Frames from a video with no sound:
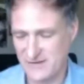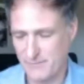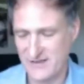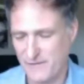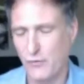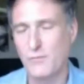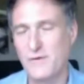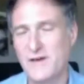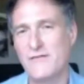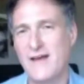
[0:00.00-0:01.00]
before we
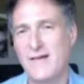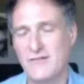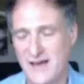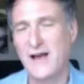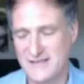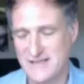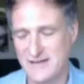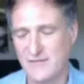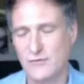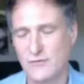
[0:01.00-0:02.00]
go there on the
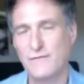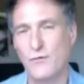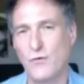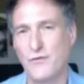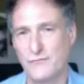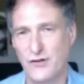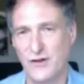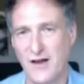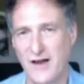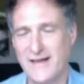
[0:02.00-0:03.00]
18th, on the 4th of
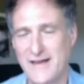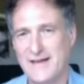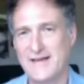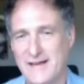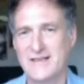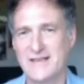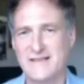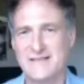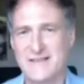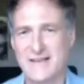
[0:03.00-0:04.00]
July. So
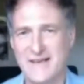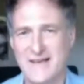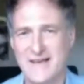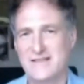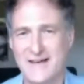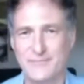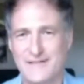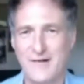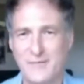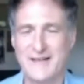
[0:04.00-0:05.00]
that's the
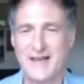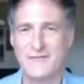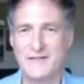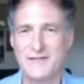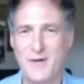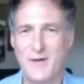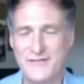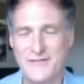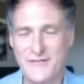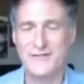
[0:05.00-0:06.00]
American Day of
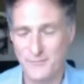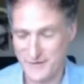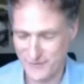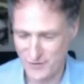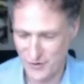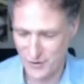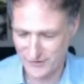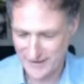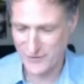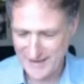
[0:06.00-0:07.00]
Independence. We're
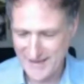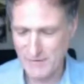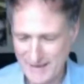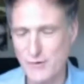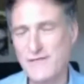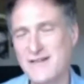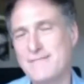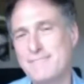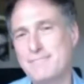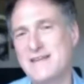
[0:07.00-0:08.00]
moving the
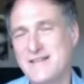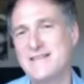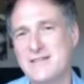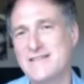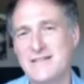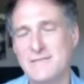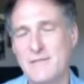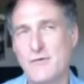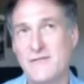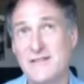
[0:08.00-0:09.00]

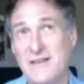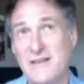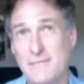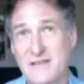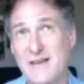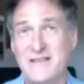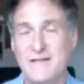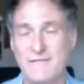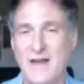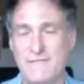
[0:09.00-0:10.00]
Missenden
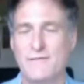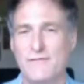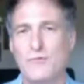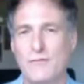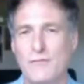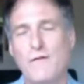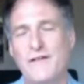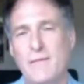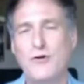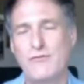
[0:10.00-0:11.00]
event from Coffee
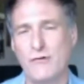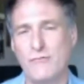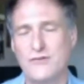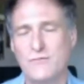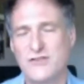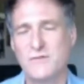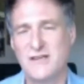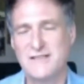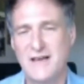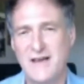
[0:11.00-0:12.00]
Approach, which
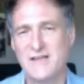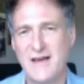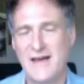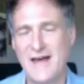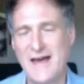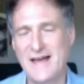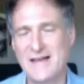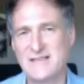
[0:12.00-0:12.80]
is kind